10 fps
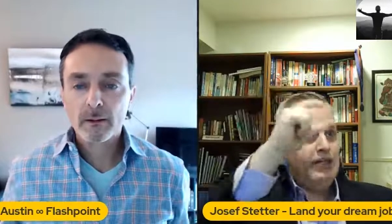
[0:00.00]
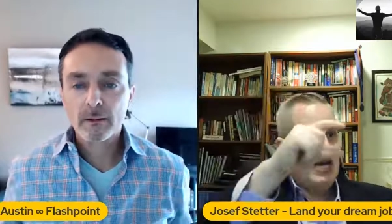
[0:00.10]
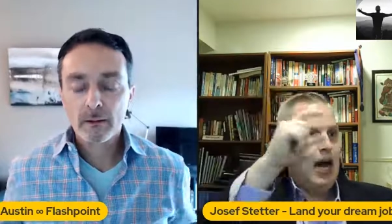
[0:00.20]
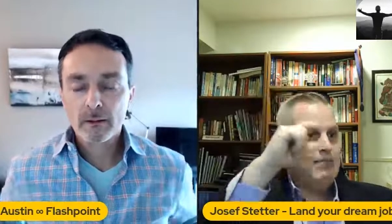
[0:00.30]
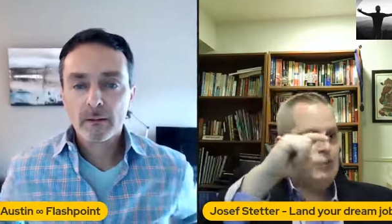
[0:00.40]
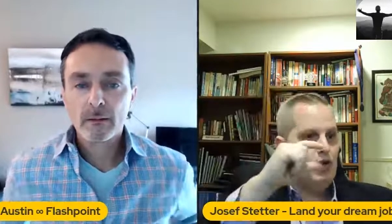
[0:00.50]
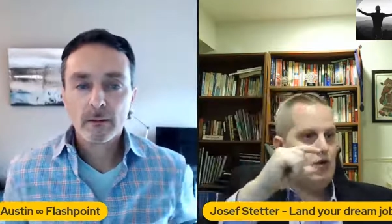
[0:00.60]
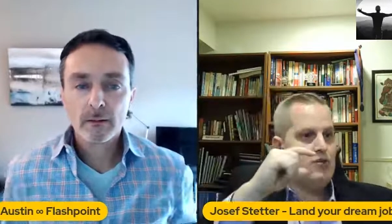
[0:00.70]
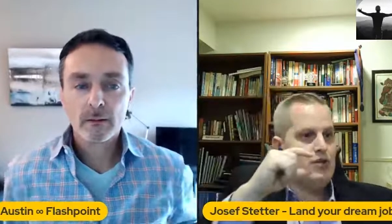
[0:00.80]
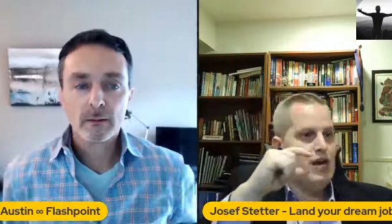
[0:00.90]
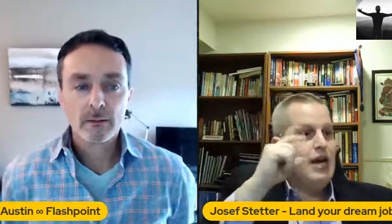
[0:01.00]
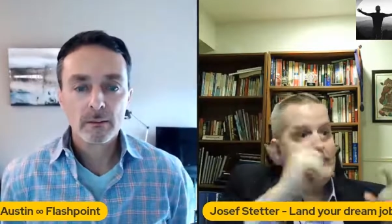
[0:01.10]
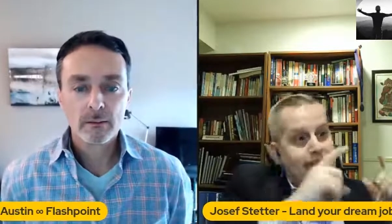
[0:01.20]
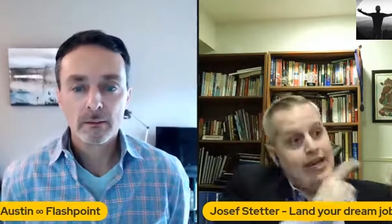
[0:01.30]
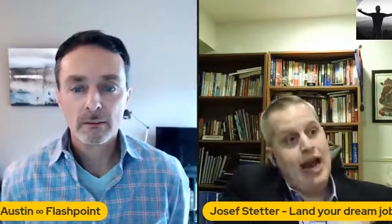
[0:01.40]
Speaker 1: many times those
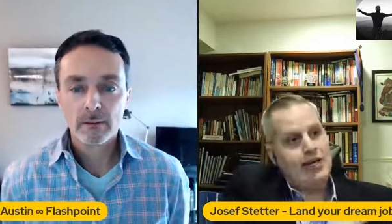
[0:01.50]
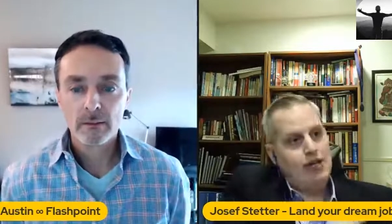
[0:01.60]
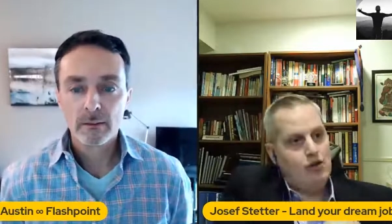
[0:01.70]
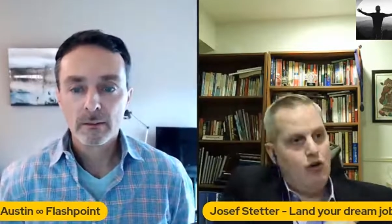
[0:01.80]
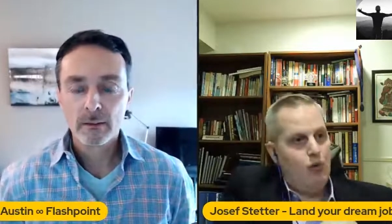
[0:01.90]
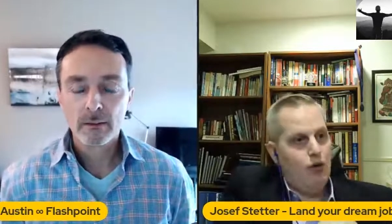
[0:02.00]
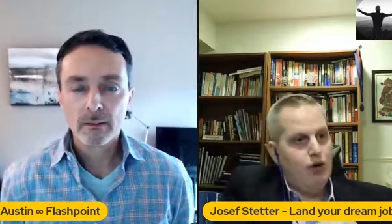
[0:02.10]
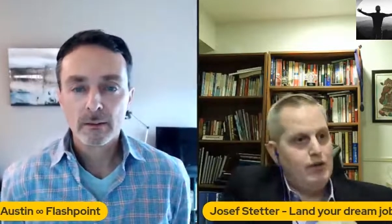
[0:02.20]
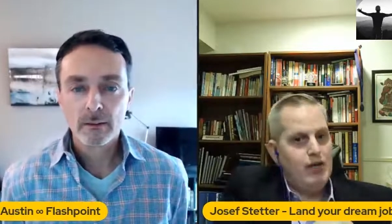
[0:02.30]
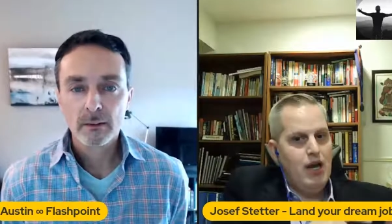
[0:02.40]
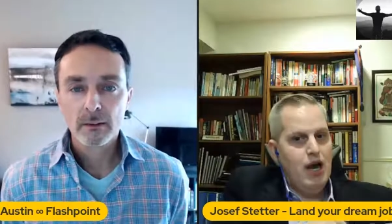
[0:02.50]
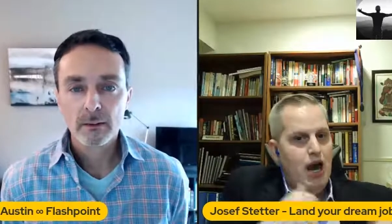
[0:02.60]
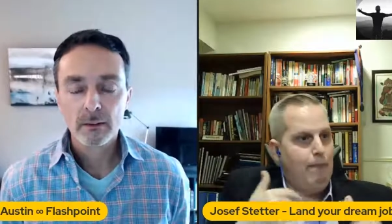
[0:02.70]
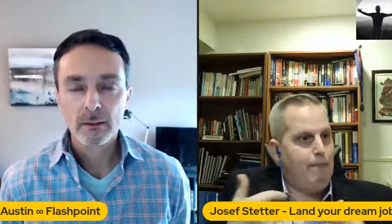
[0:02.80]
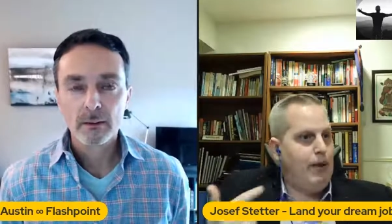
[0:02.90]
technical words
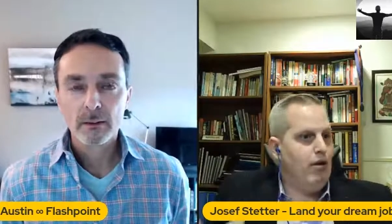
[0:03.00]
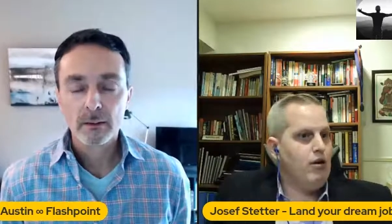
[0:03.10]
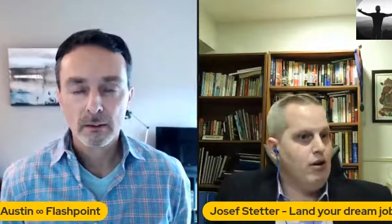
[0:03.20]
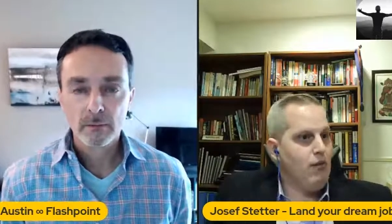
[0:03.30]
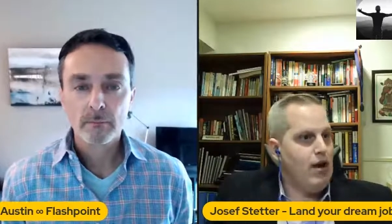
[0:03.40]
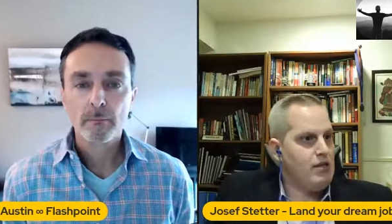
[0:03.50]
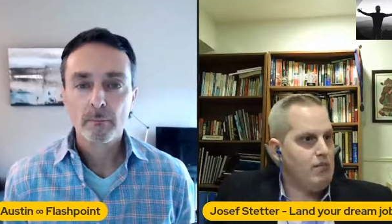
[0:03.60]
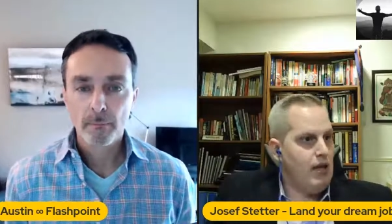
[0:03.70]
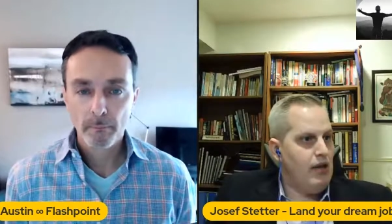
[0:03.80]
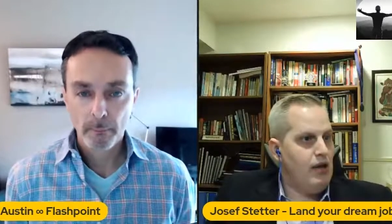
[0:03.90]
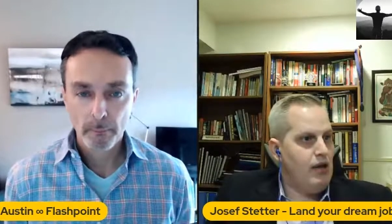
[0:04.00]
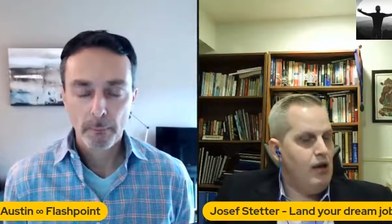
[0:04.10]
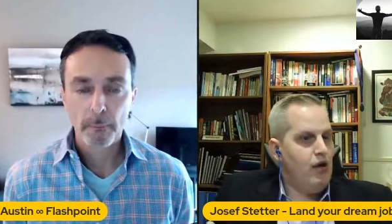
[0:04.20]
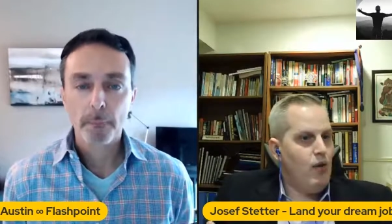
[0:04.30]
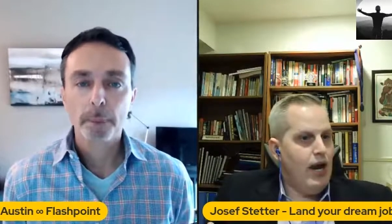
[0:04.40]
appear on your resume
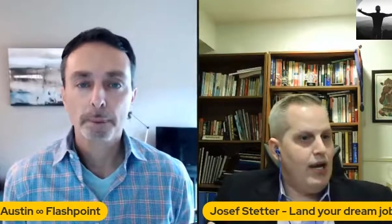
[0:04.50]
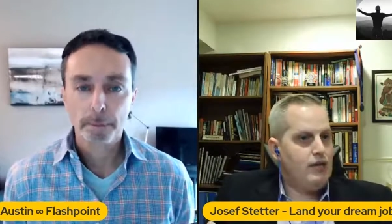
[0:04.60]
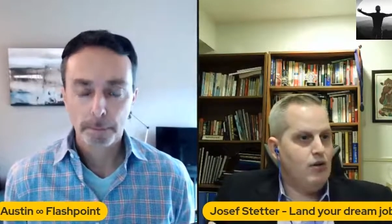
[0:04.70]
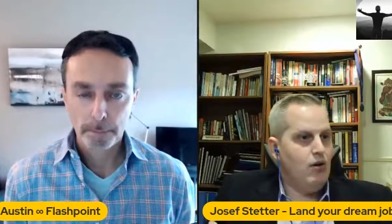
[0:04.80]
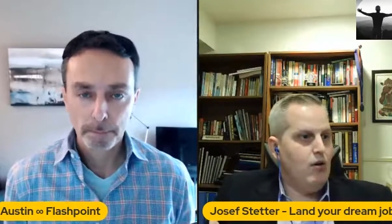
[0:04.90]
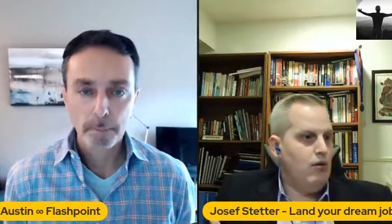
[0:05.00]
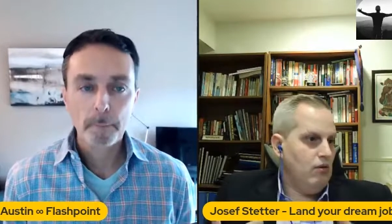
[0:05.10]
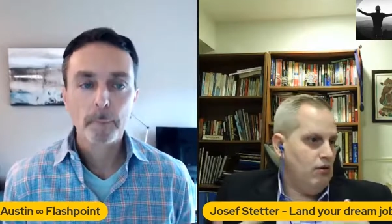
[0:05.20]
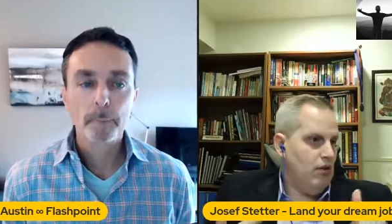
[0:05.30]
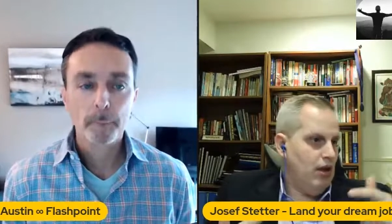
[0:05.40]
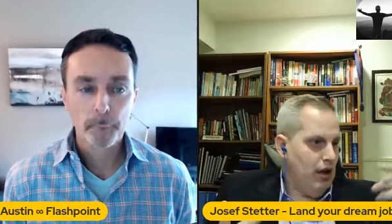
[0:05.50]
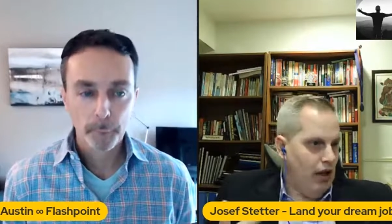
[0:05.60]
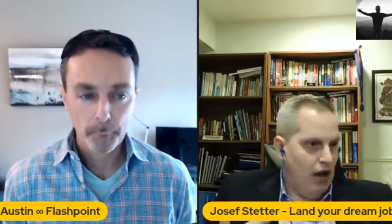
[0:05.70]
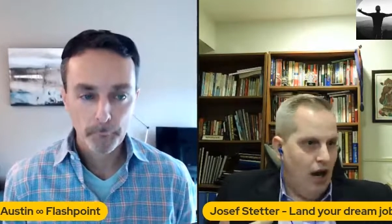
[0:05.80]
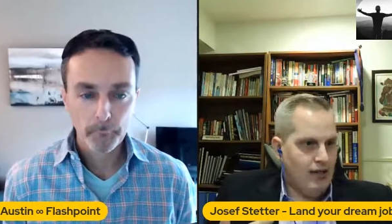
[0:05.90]
right so
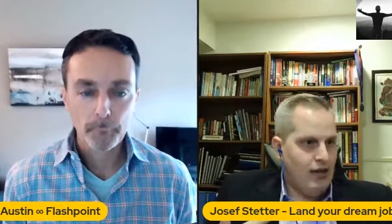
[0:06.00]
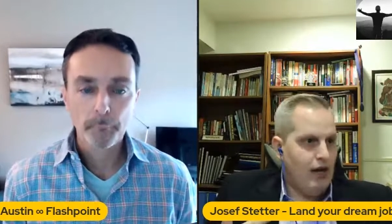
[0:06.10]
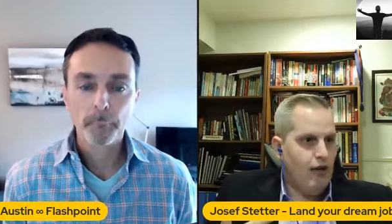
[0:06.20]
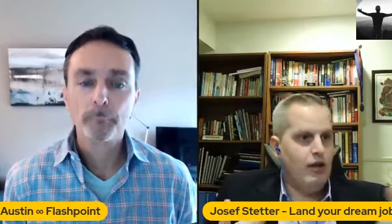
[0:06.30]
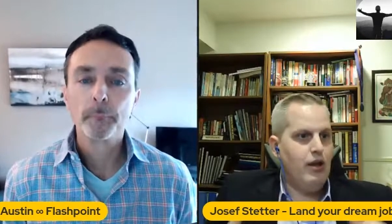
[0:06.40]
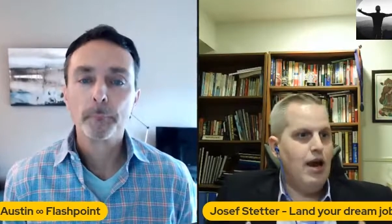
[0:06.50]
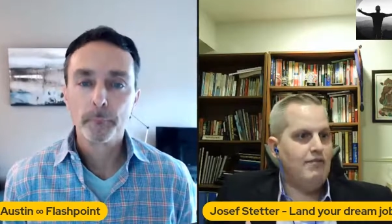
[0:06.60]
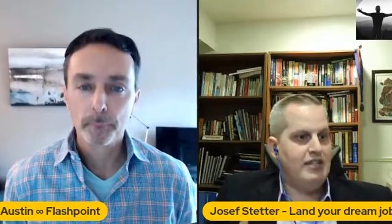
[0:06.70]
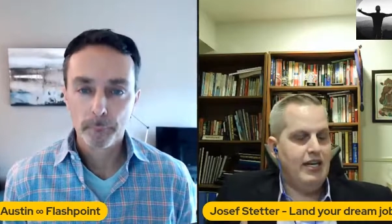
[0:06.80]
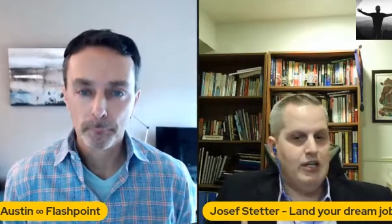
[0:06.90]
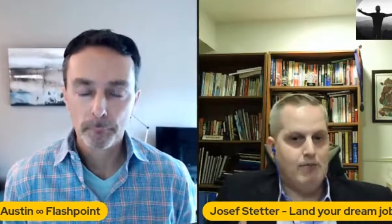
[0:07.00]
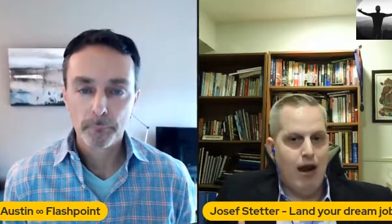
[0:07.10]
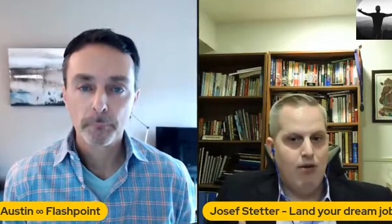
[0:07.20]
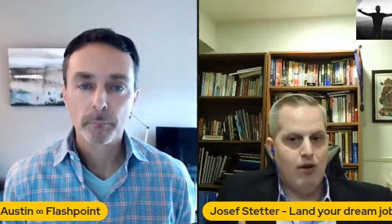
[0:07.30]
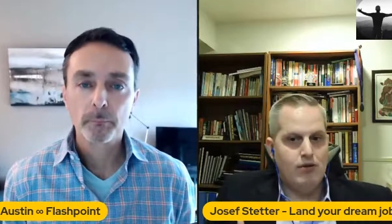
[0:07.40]
Austin, I know that you have a sales
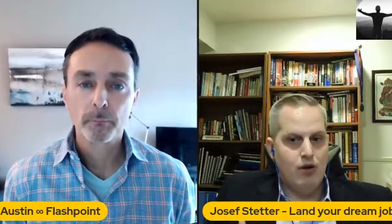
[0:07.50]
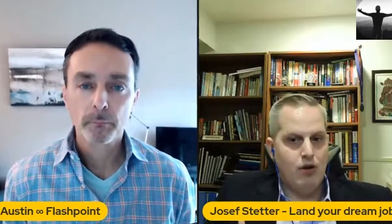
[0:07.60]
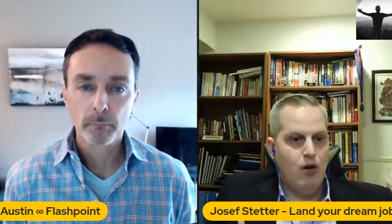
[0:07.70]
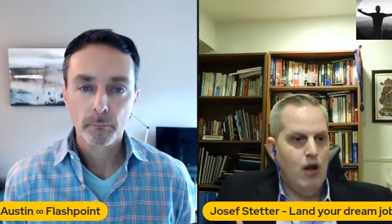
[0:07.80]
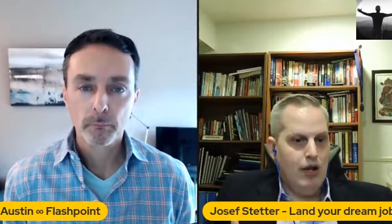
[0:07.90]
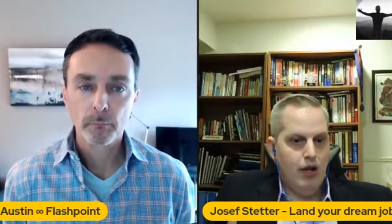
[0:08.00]
background, so